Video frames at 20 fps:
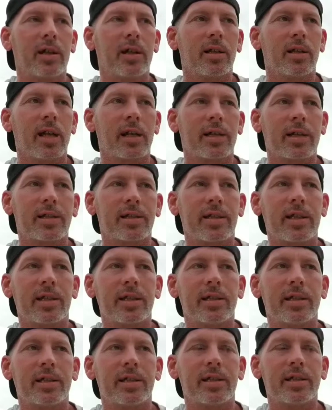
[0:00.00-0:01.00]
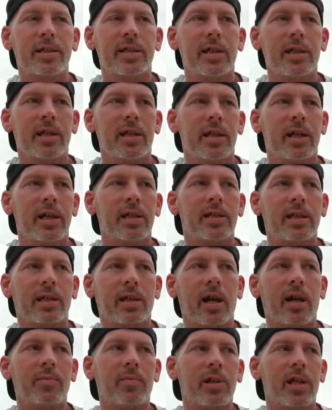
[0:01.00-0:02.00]
Like I said, it's a
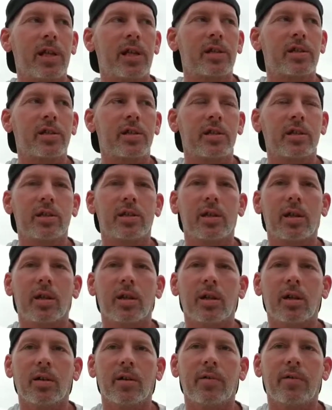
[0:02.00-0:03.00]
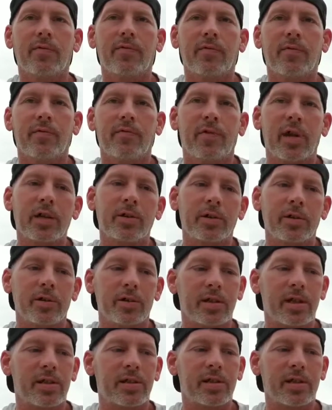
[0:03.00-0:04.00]
combination of
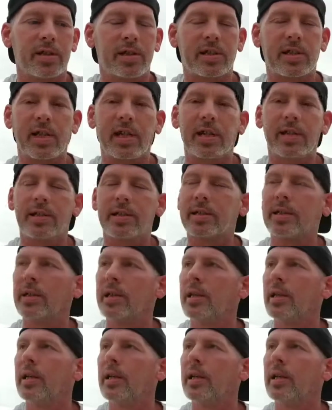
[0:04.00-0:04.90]
failures and success,